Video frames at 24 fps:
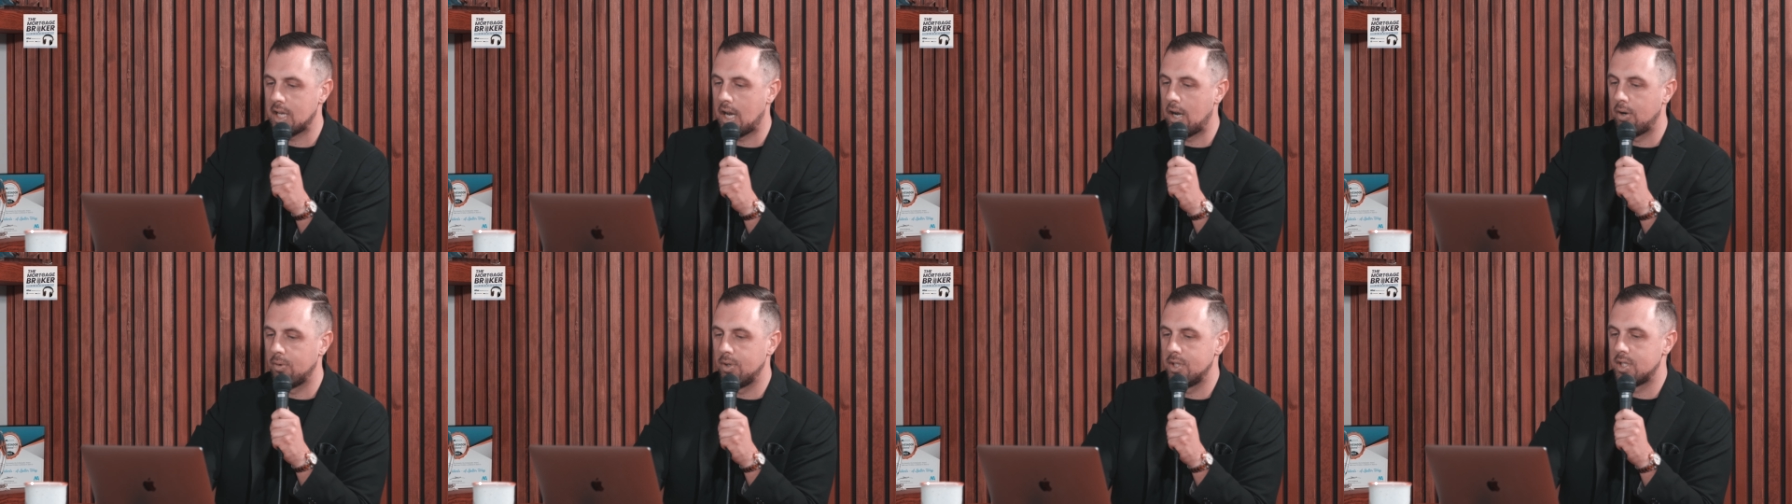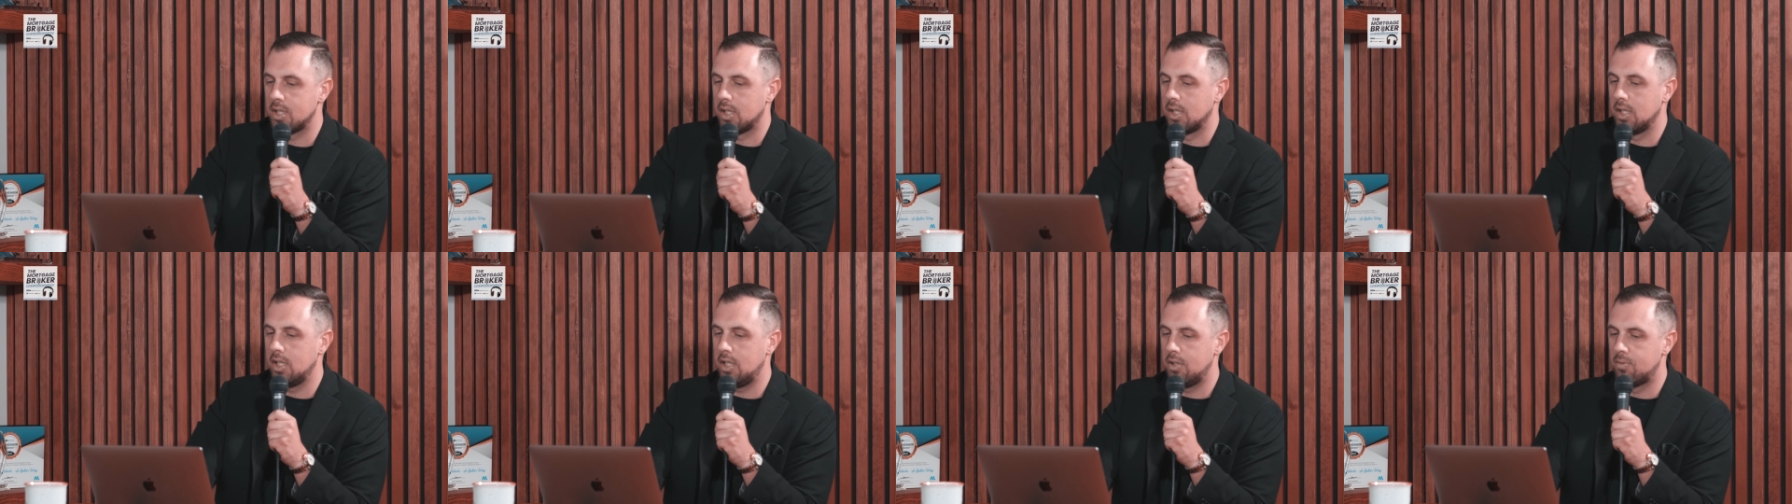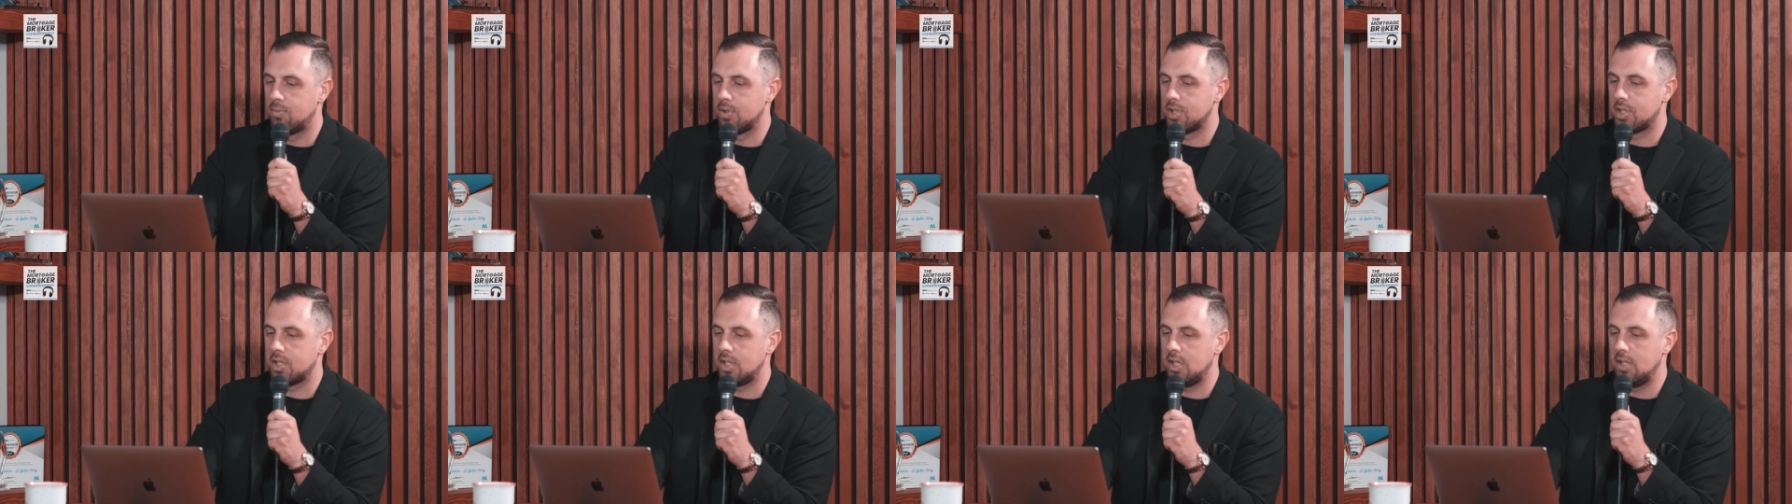How is a lead
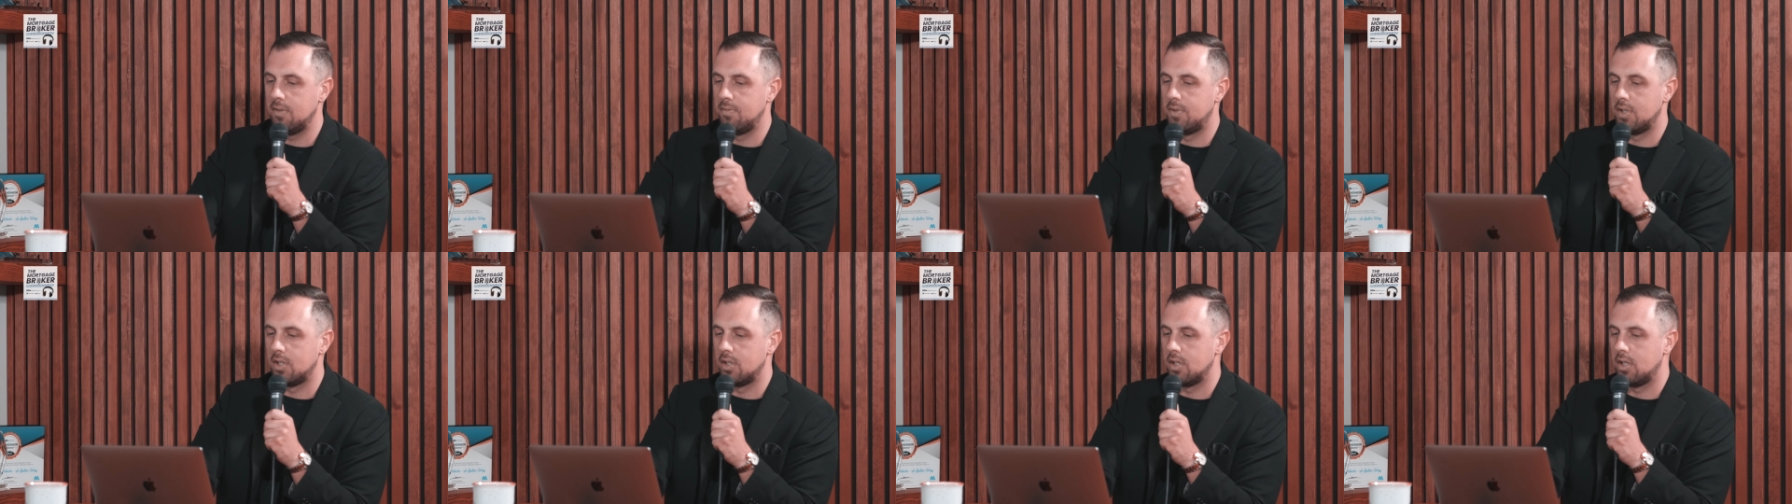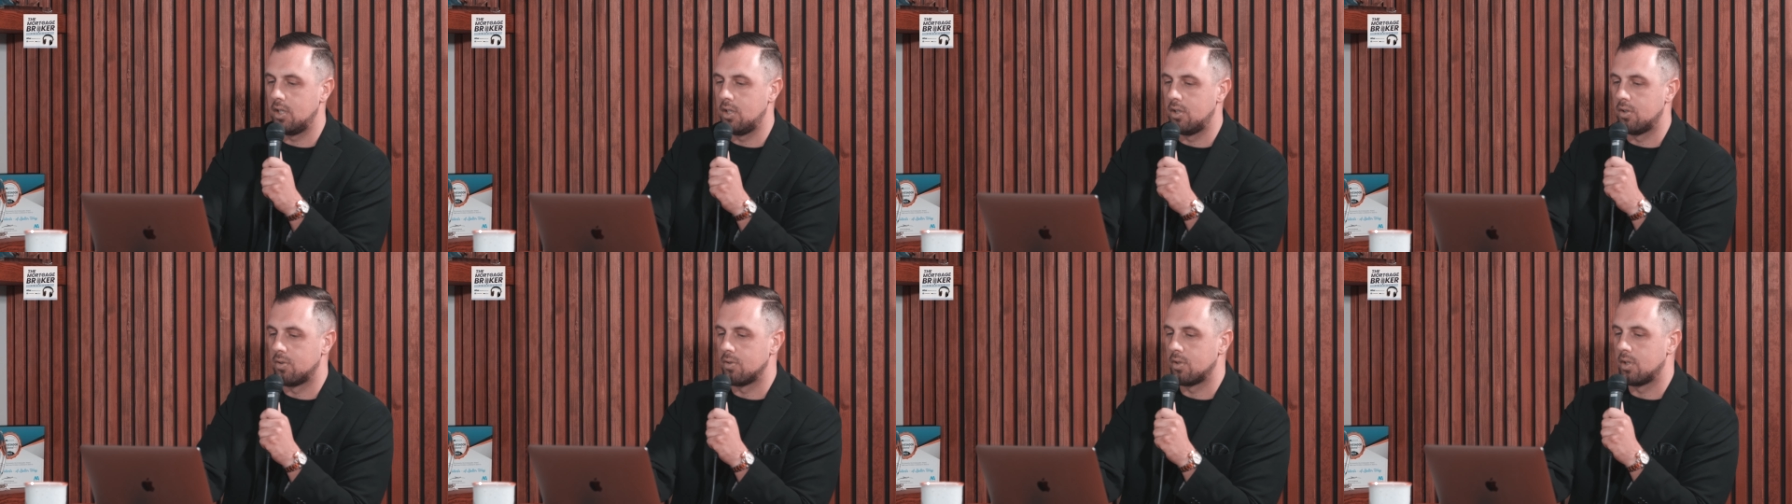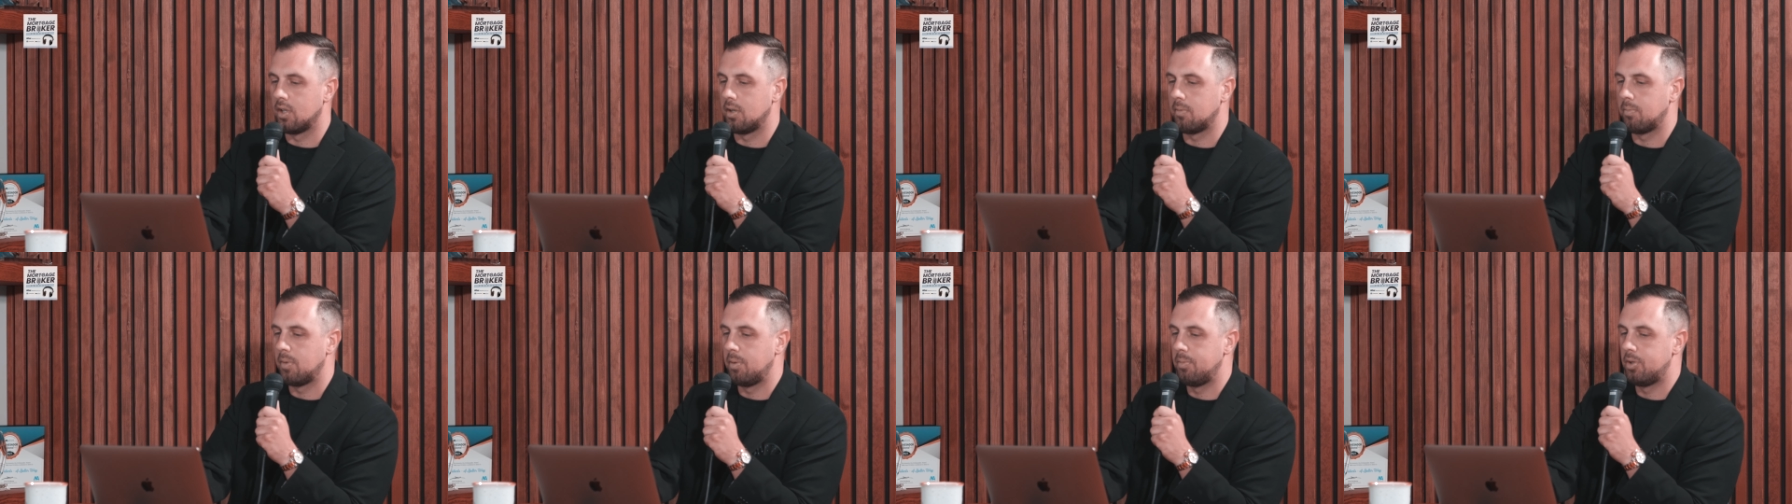received, and
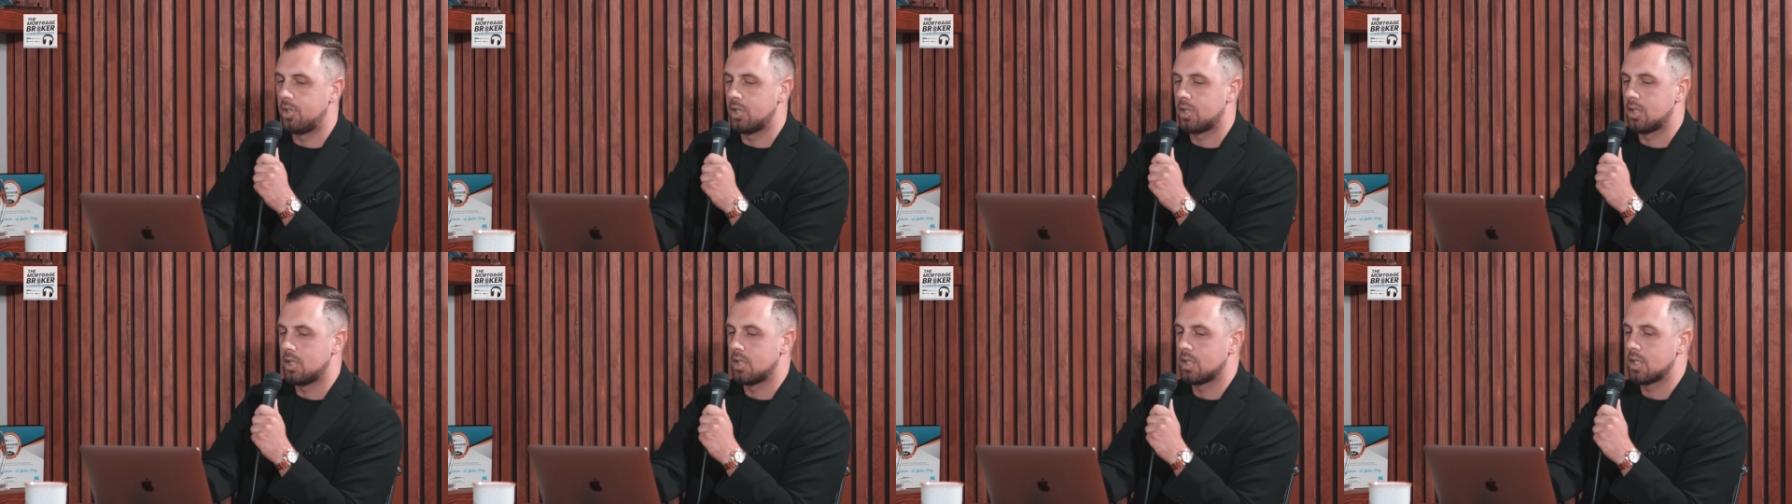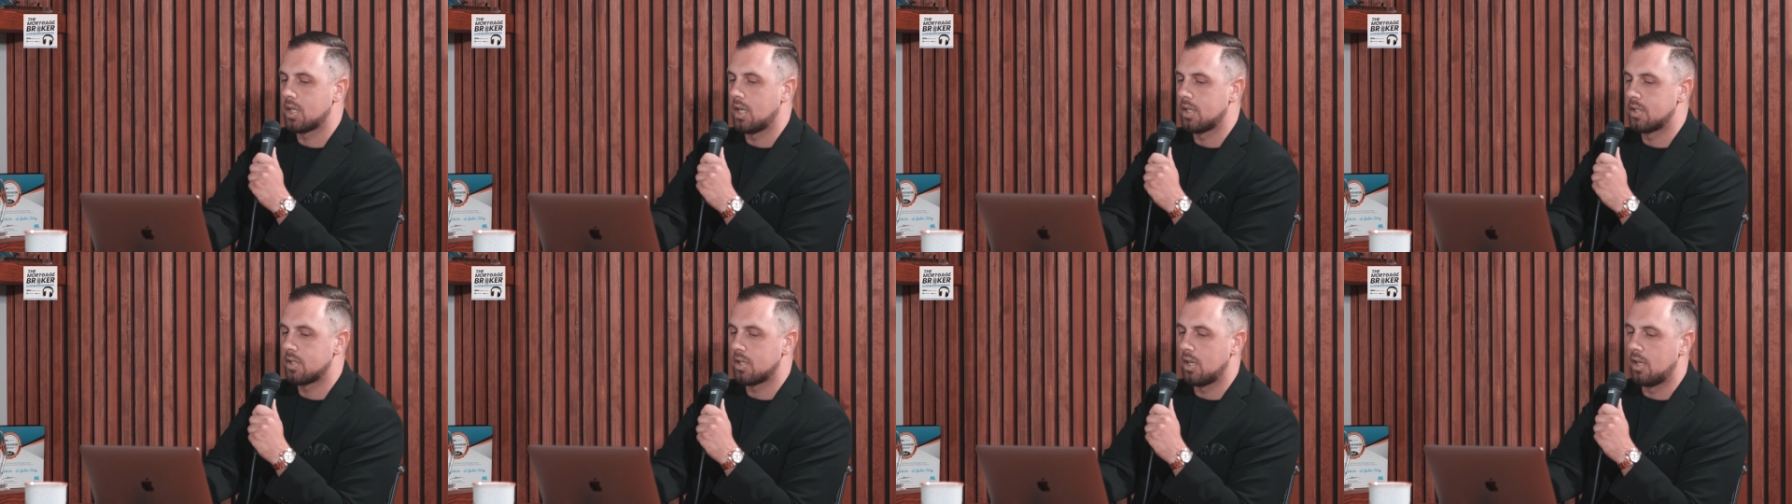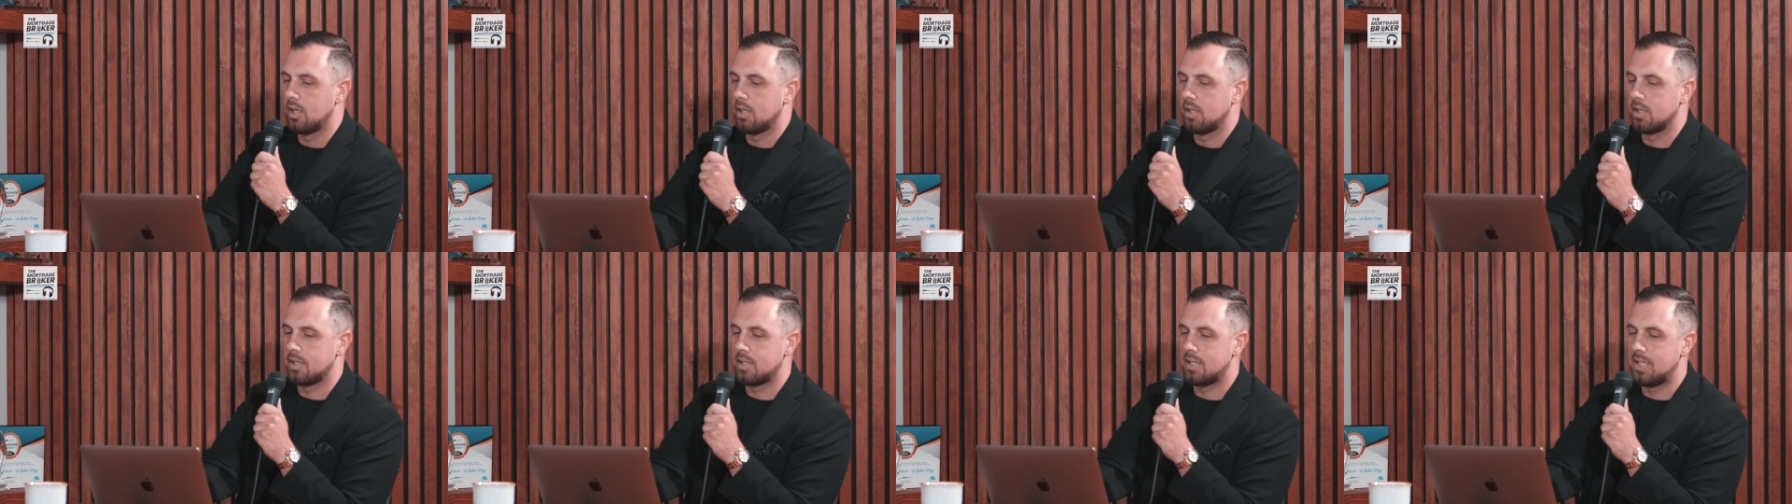maybe just discuss
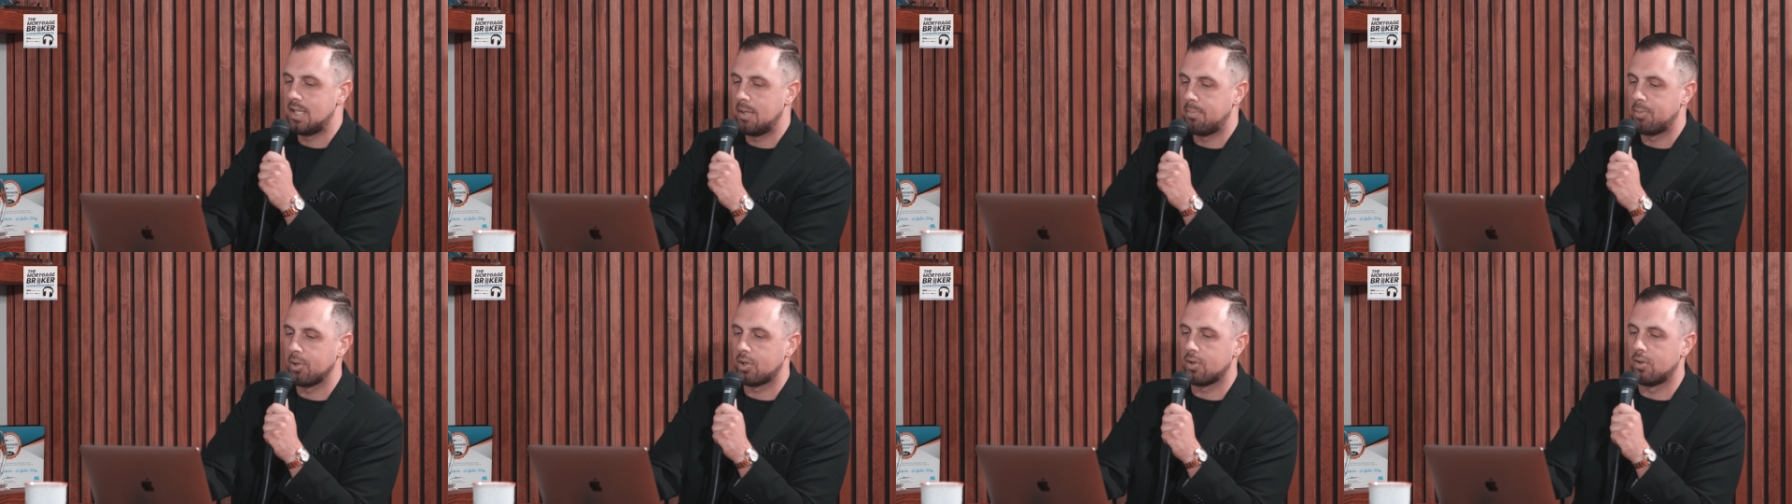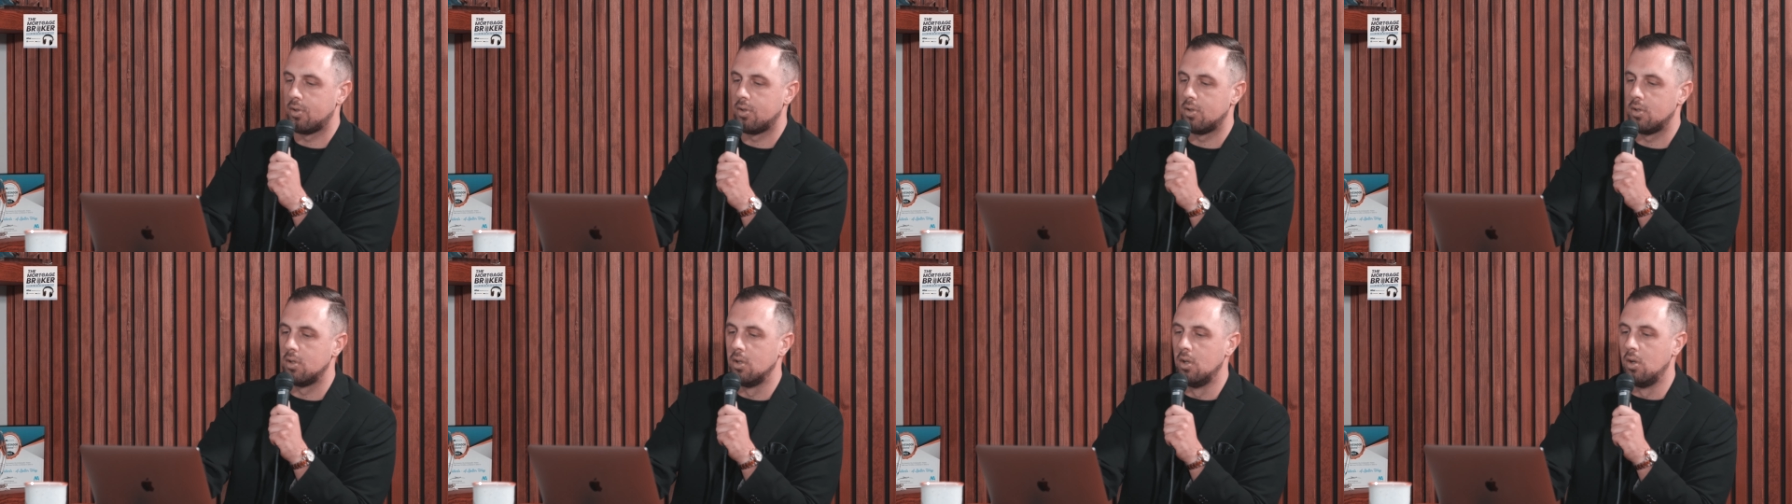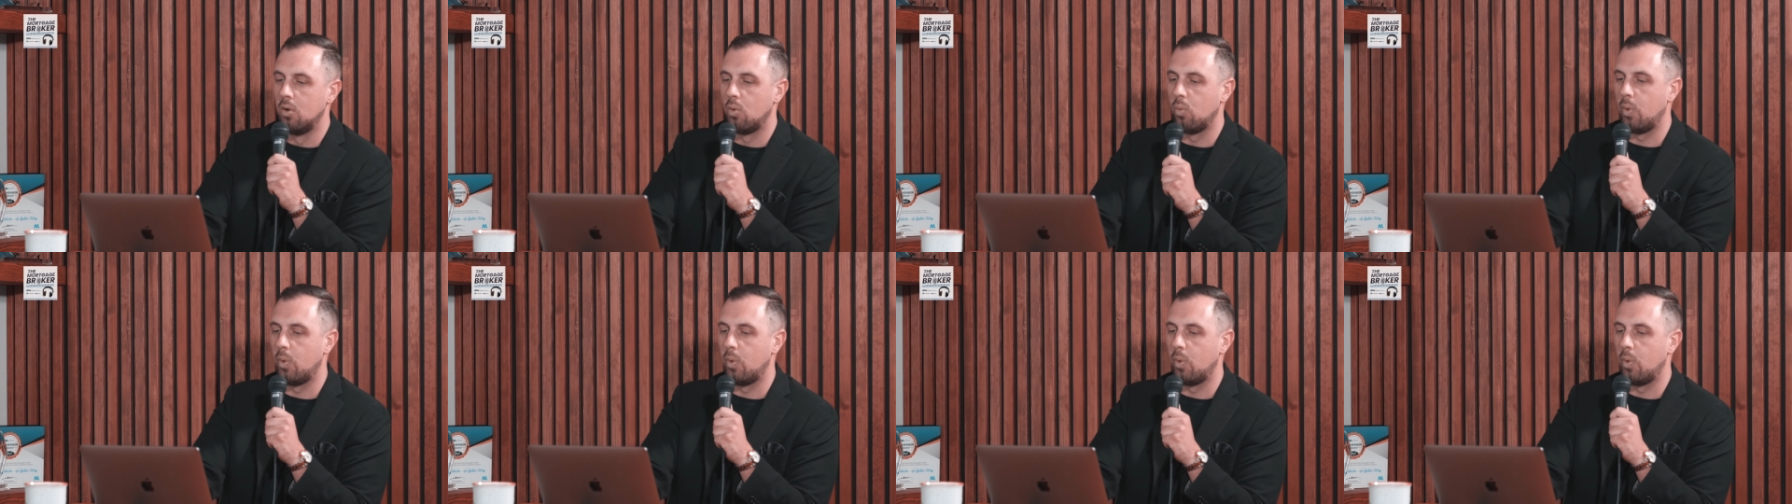kind of this typical